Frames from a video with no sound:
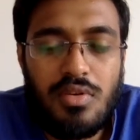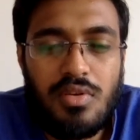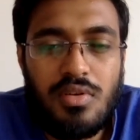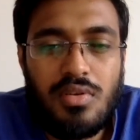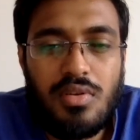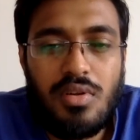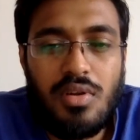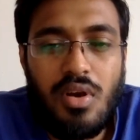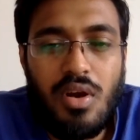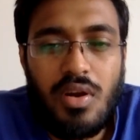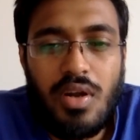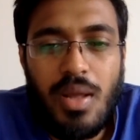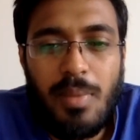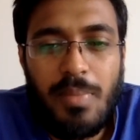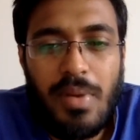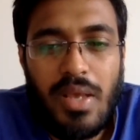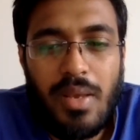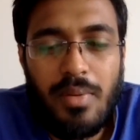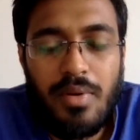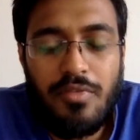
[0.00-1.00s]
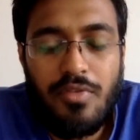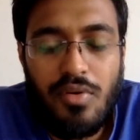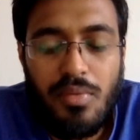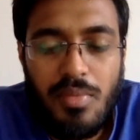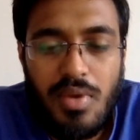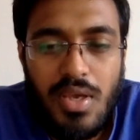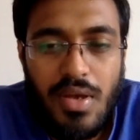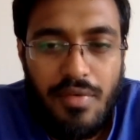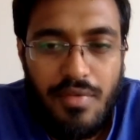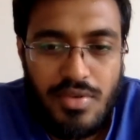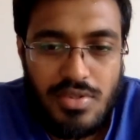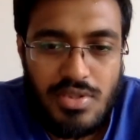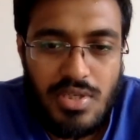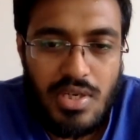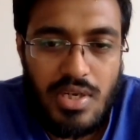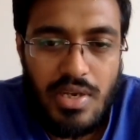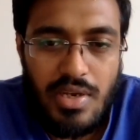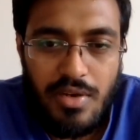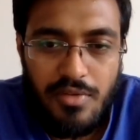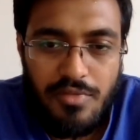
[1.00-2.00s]
not applicable for me. I was
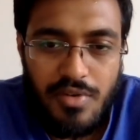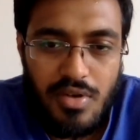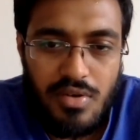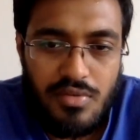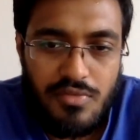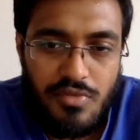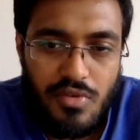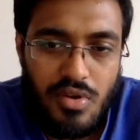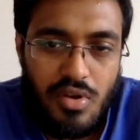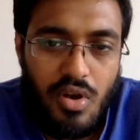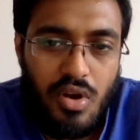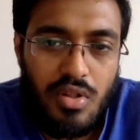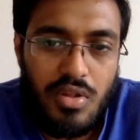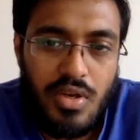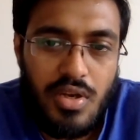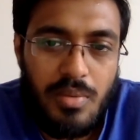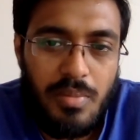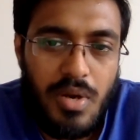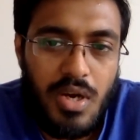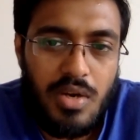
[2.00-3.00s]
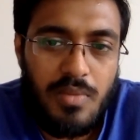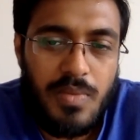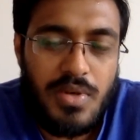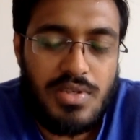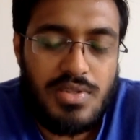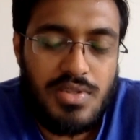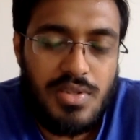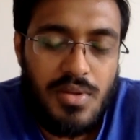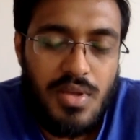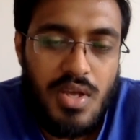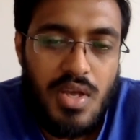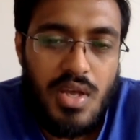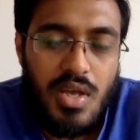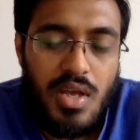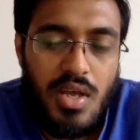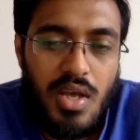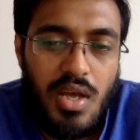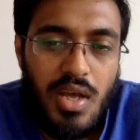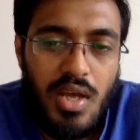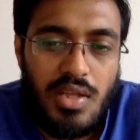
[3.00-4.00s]
declared fit for all the departments,
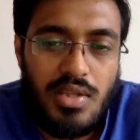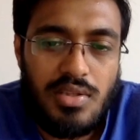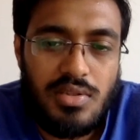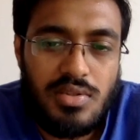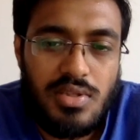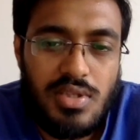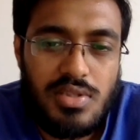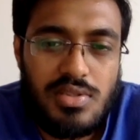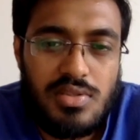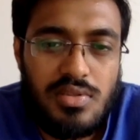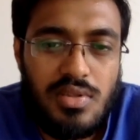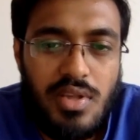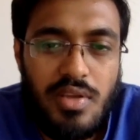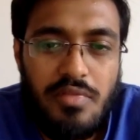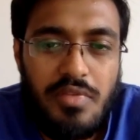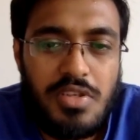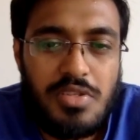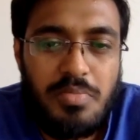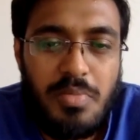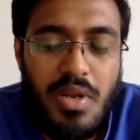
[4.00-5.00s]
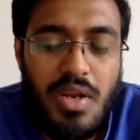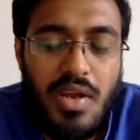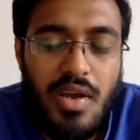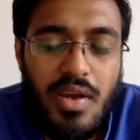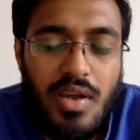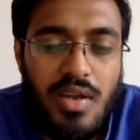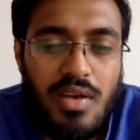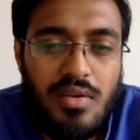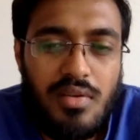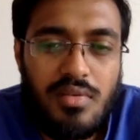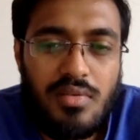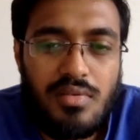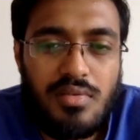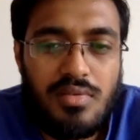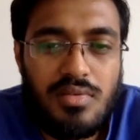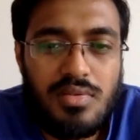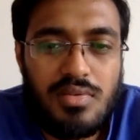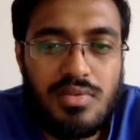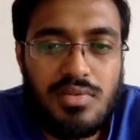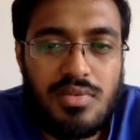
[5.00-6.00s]
and just they wish me luck and
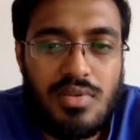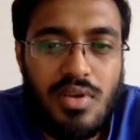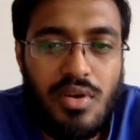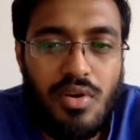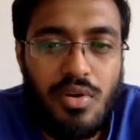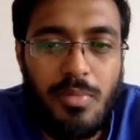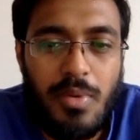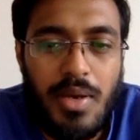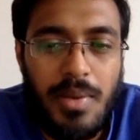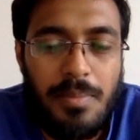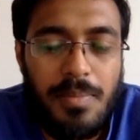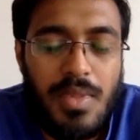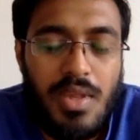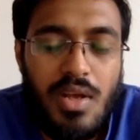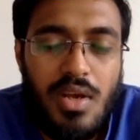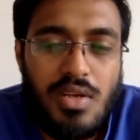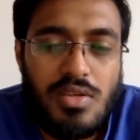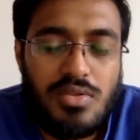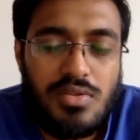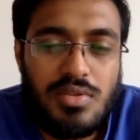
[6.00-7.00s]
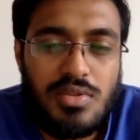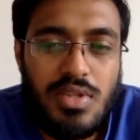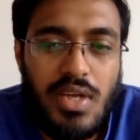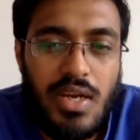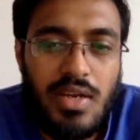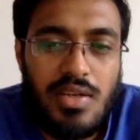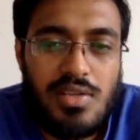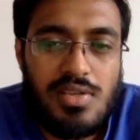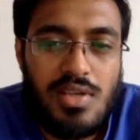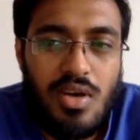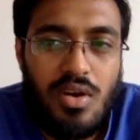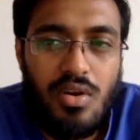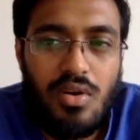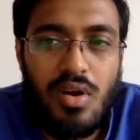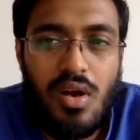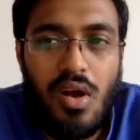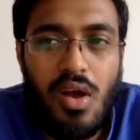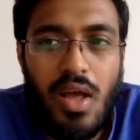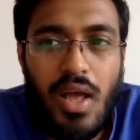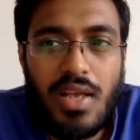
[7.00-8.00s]
goodbye. So that is
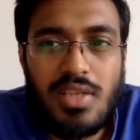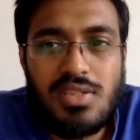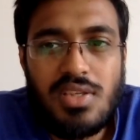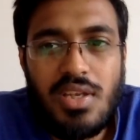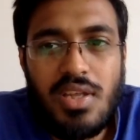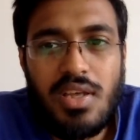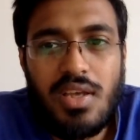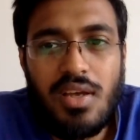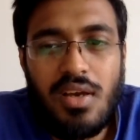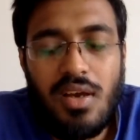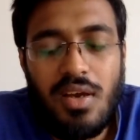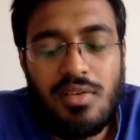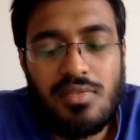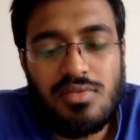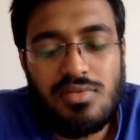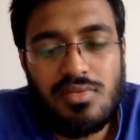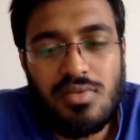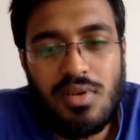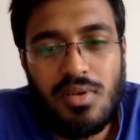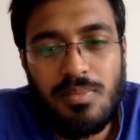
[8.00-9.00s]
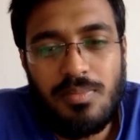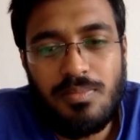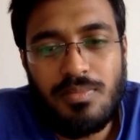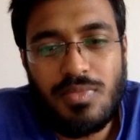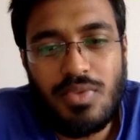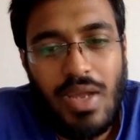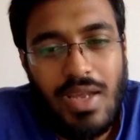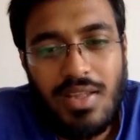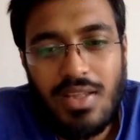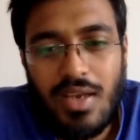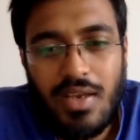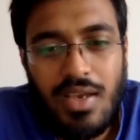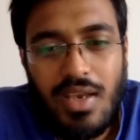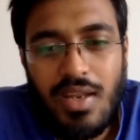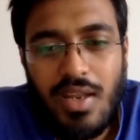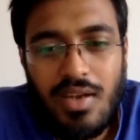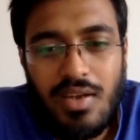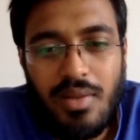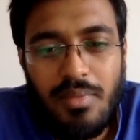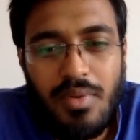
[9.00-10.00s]
how actually I again
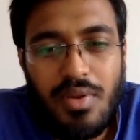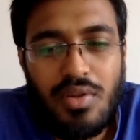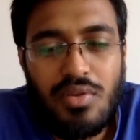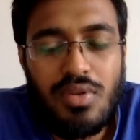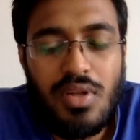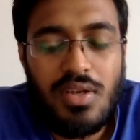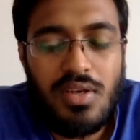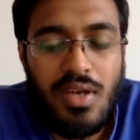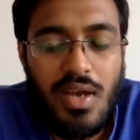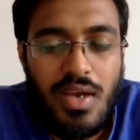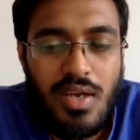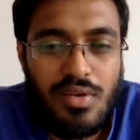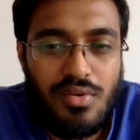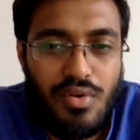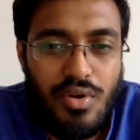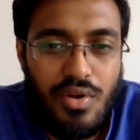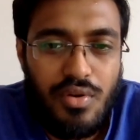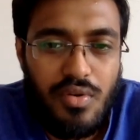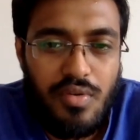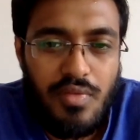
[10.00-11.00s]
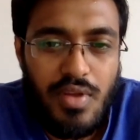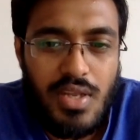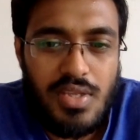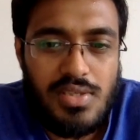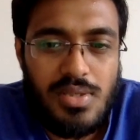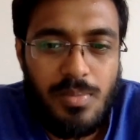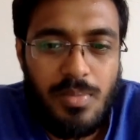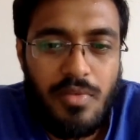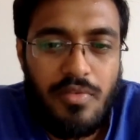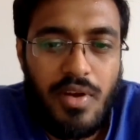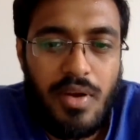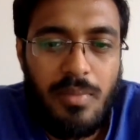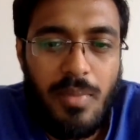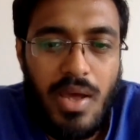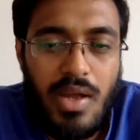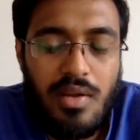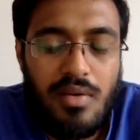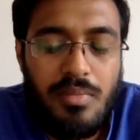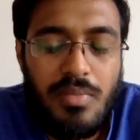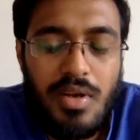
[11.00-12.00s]
I tell you that I told you in very simplified
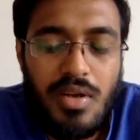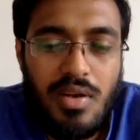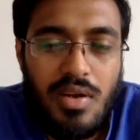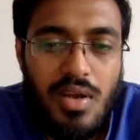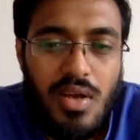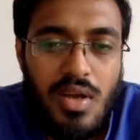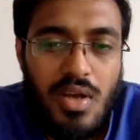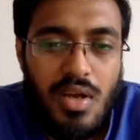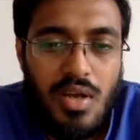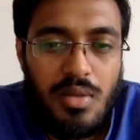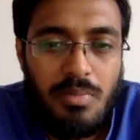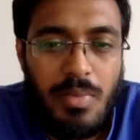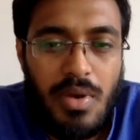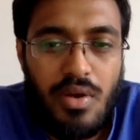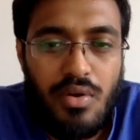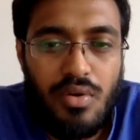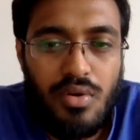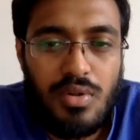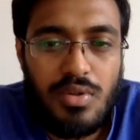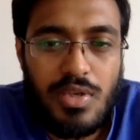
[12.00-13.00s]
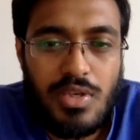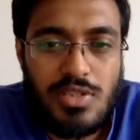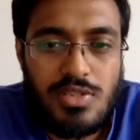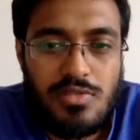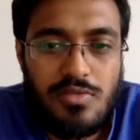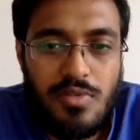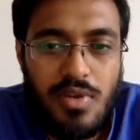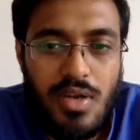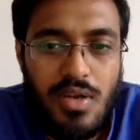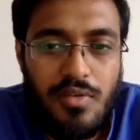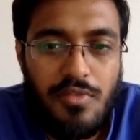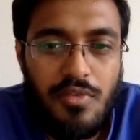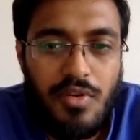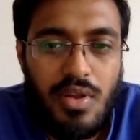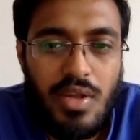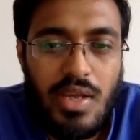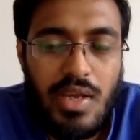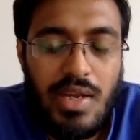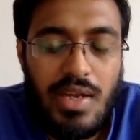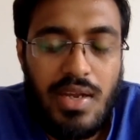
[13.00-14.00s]
manner, but my whole things went
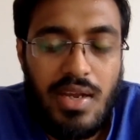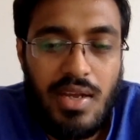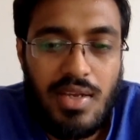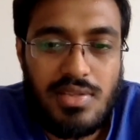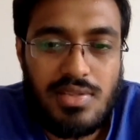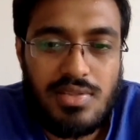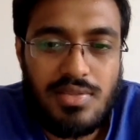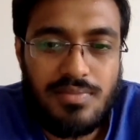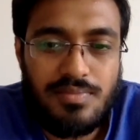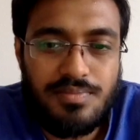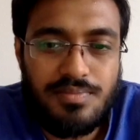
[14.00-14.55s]
for 8 days,